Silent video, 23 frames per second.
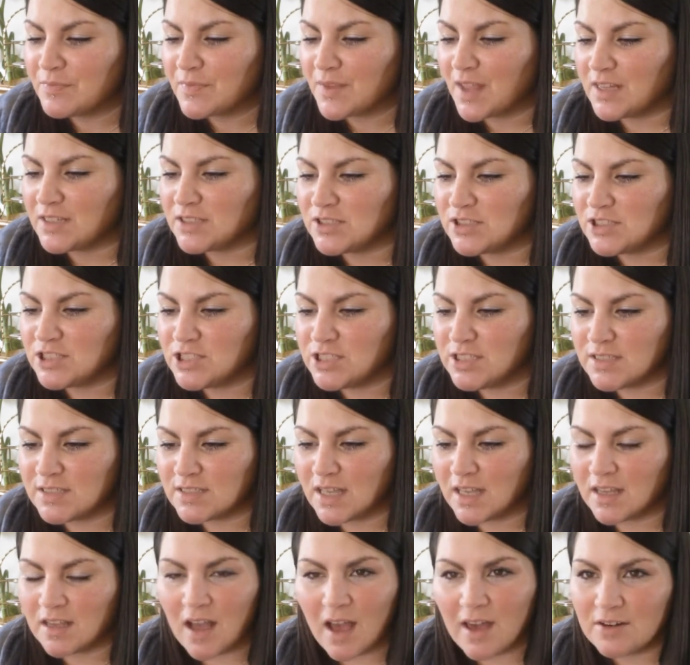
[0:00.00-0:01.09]
and she's
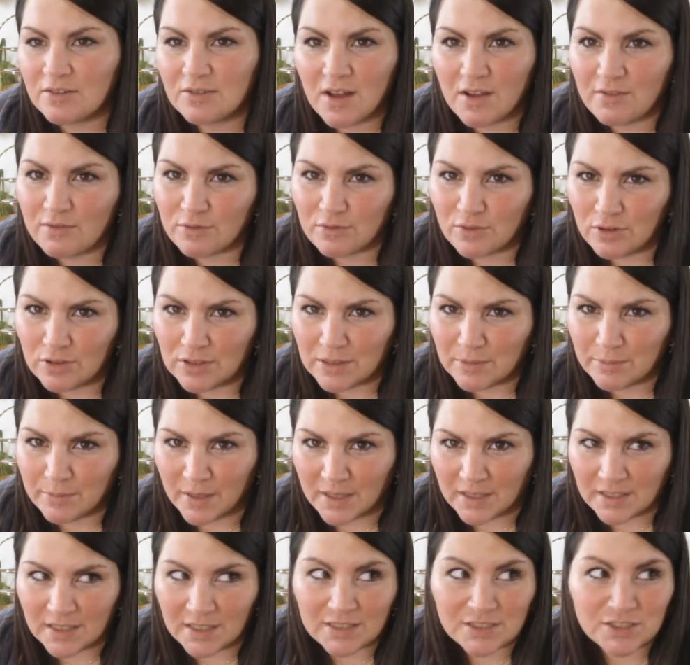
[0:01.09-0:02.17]
like, I don't have a rolling
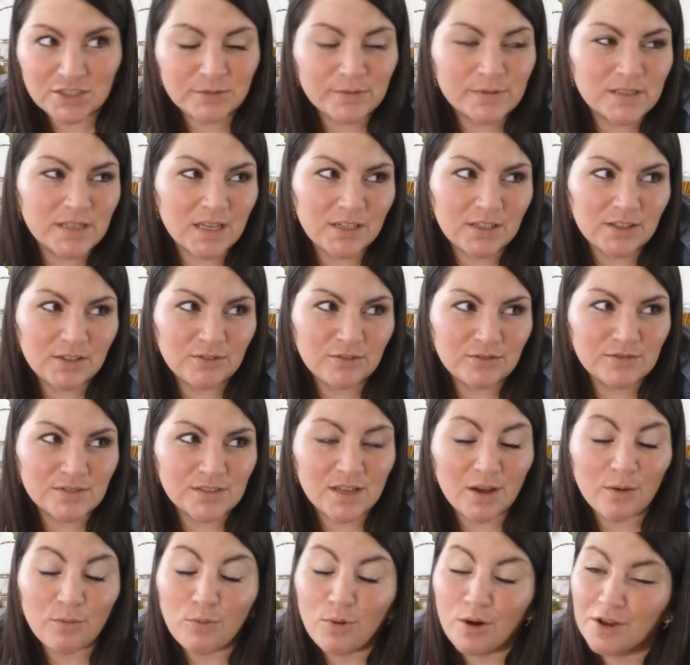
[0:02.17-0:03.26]
pin, and she was going to use
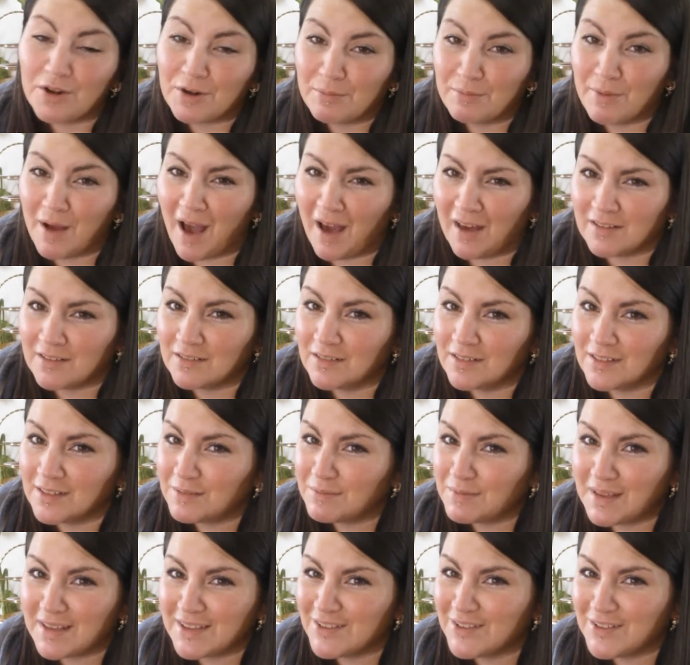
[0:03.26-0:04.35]
a water bottle, and I'm
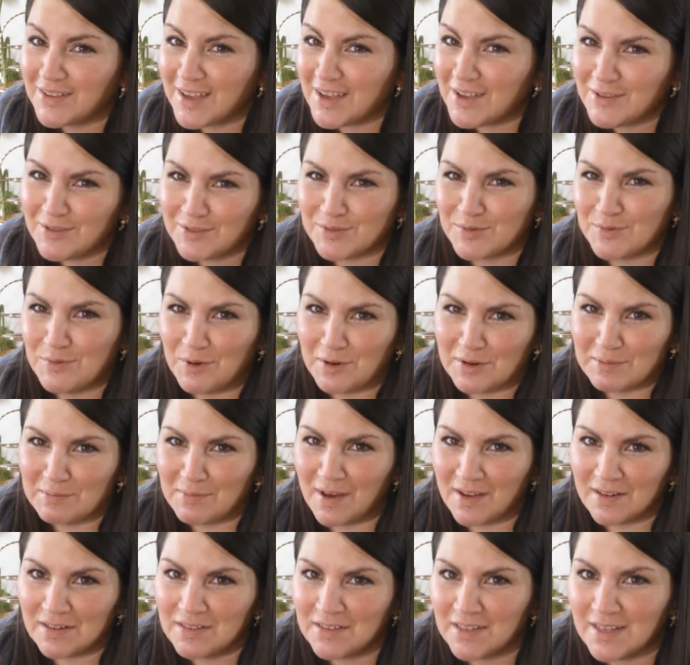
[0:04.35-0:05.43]
like, you can't use a water
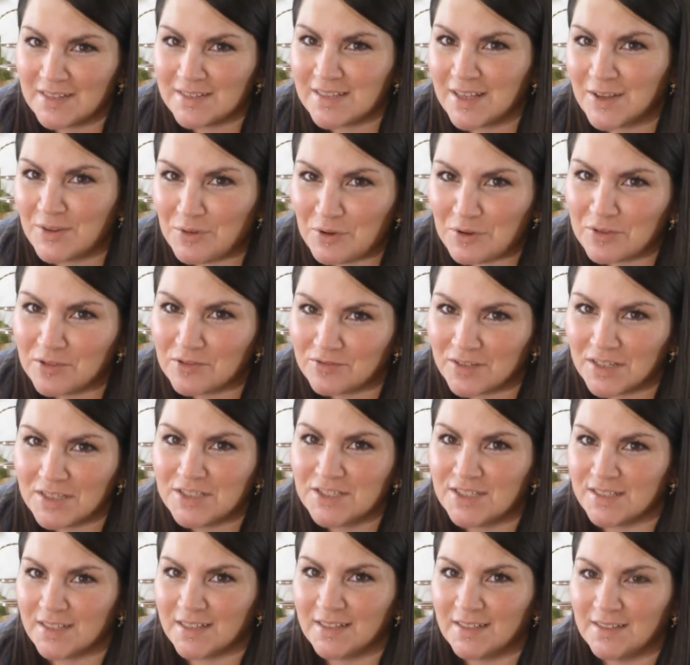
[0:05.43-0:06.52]
bottle, it has like all the
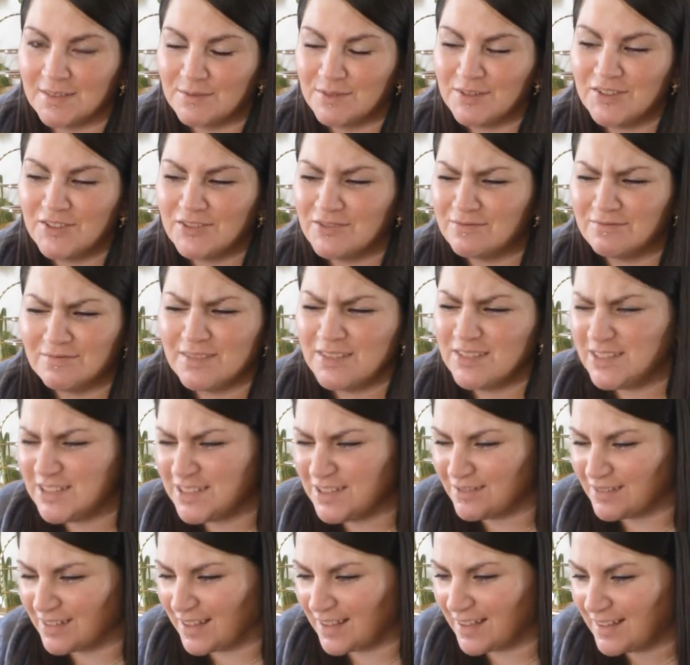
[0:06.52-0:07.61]
ridges in it. What are you
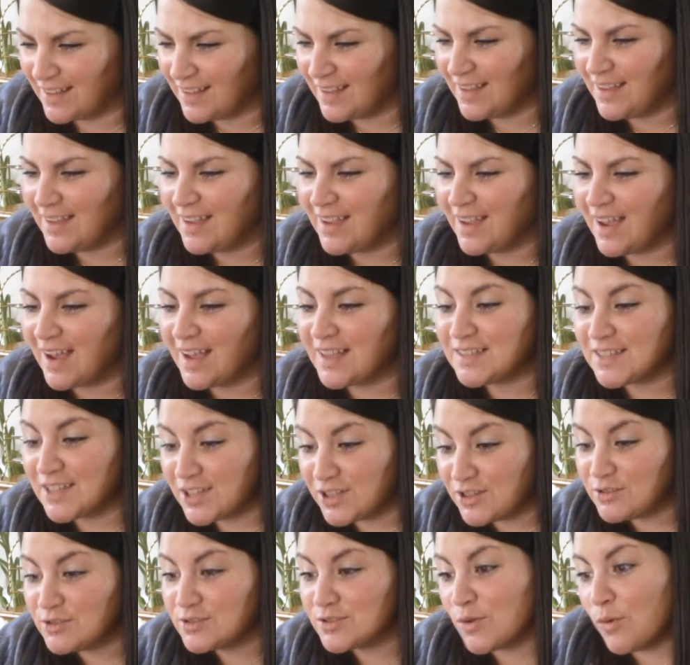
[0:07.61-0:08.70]
doing? I said you
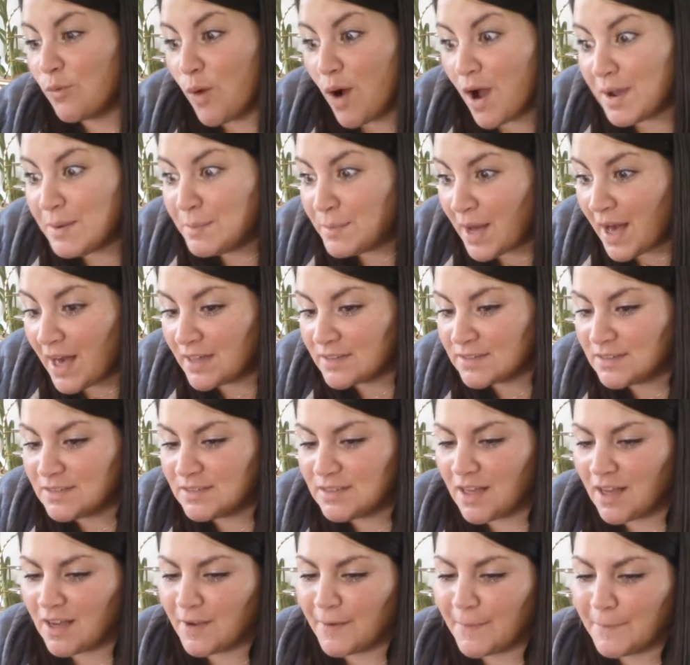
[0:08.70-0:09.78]
can use a wine bottle,